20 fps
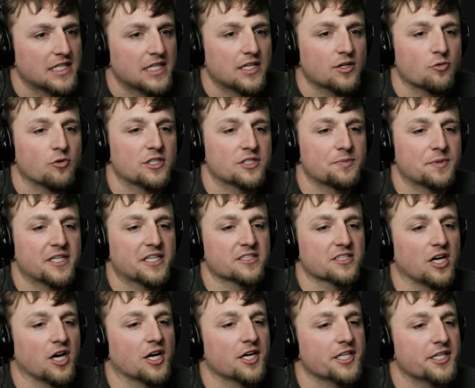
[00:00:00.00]
Well, it's because
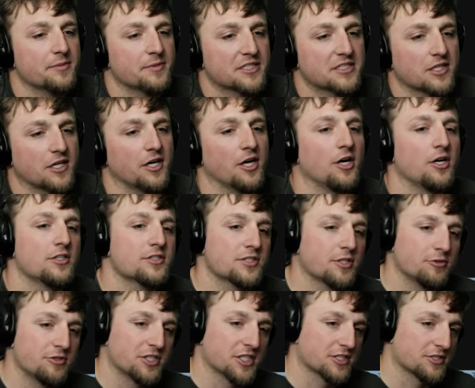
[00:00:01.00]
arguments are
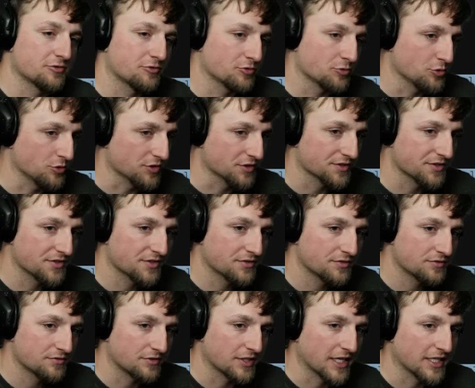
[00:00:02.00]
also just rules,
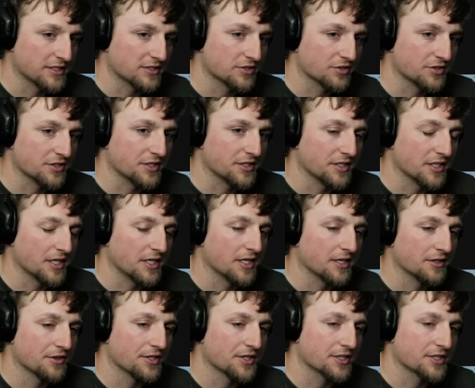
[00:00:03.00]
right? So
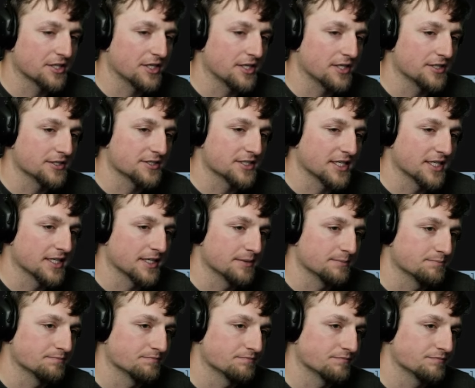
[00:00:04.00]
they're called,
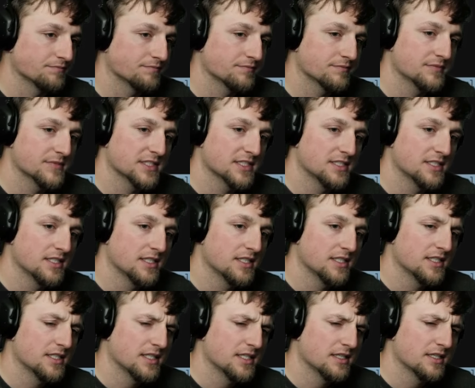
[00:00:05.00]
I
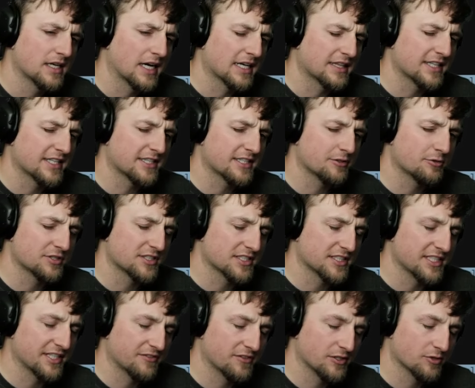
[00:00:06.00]
think there was a
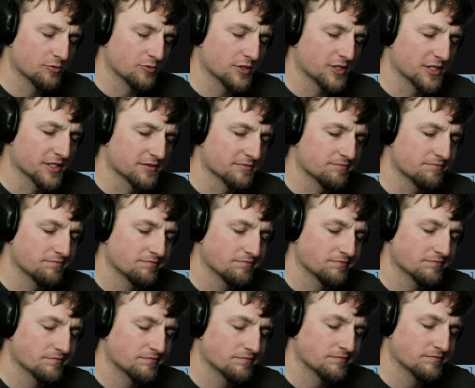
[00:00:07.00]
different word.
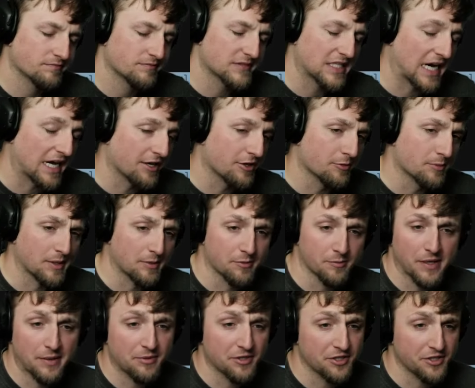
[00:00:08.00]
I don't remember.
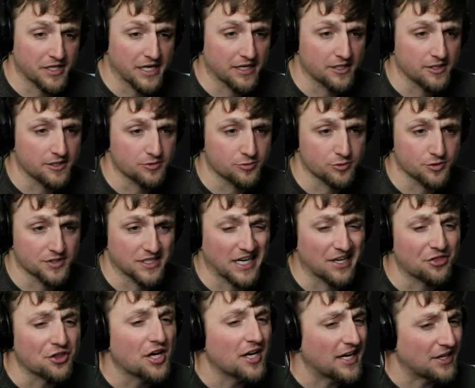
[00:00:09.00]
Maybe they're not called rules. I
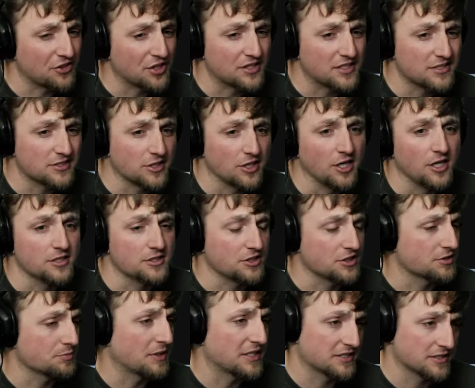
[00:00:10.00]
thought these are all
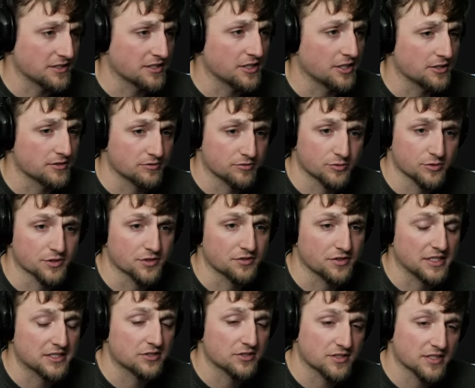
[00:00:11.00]
just basically called rules,
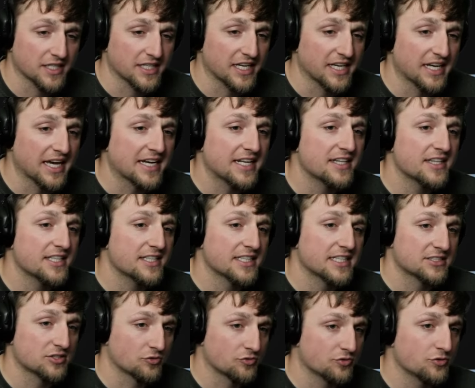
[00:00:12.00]
right? So it's like anything
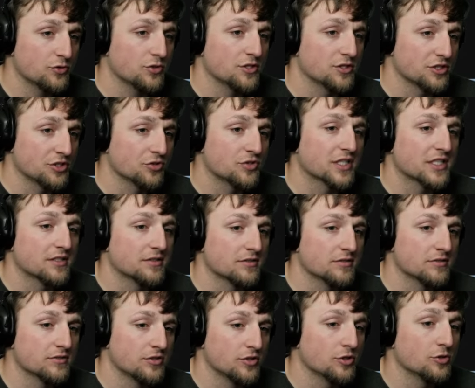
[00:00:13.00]
that's a rule, you can
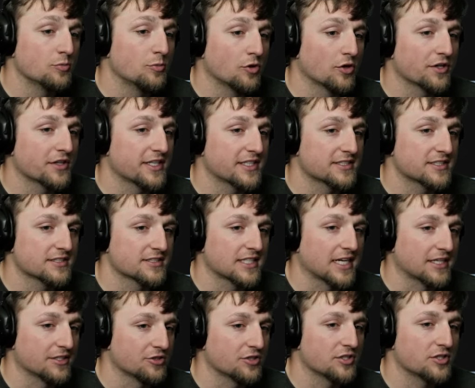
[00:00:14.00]
do more things
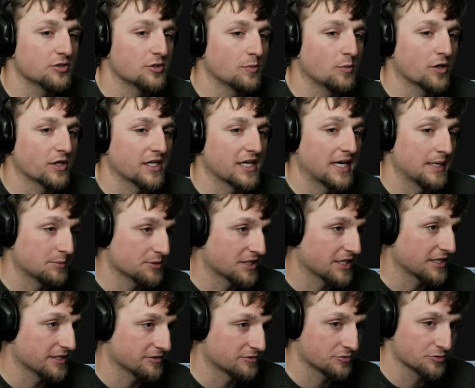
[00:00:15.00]
inside. You could do a more
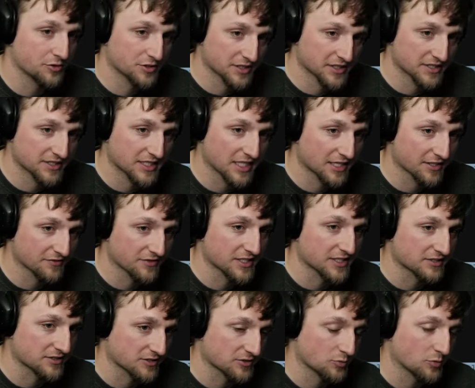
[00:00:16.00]
complicated rule inside of
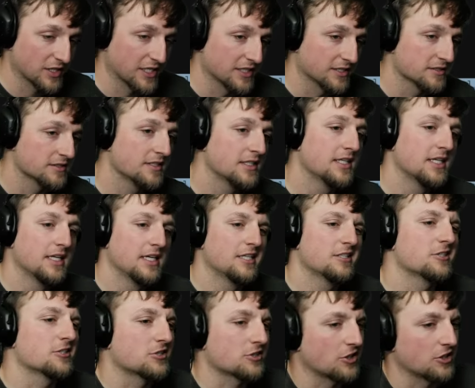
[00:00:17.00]
this as well.
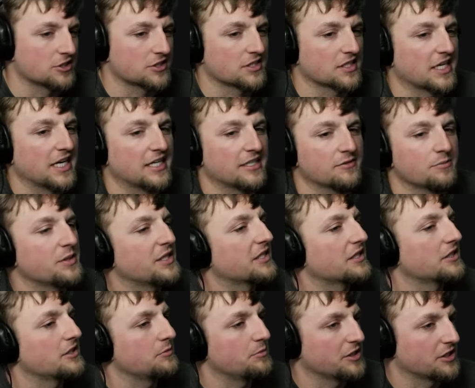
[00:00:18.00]
Just starts to kind of be a
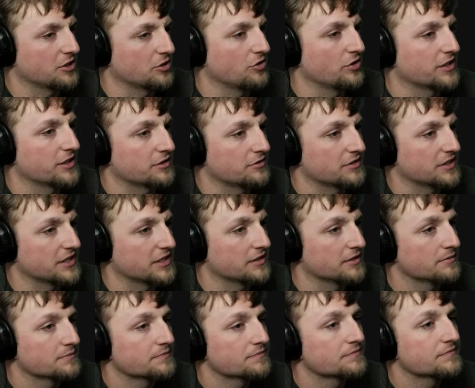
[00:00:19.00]
little bit annoying to read.
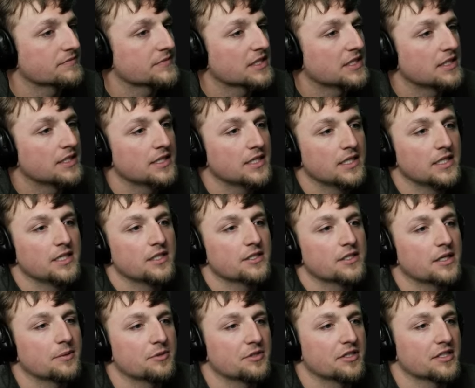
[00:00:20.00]

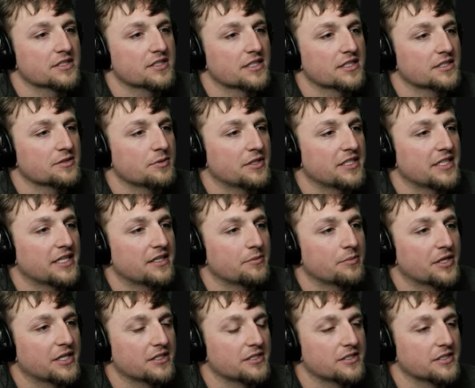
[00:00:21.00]
Copy Rust on this, maintaining
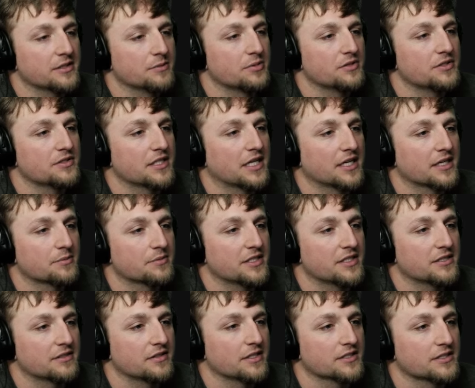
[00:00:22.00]
parallel impl, not
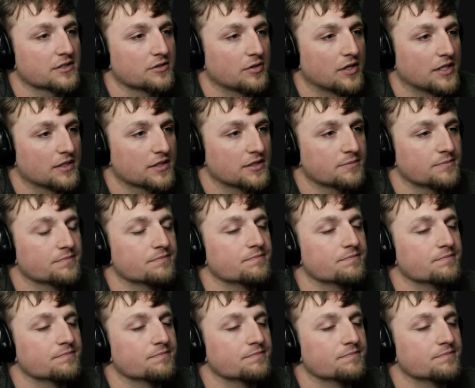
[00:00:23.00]
updated Rust in a while though.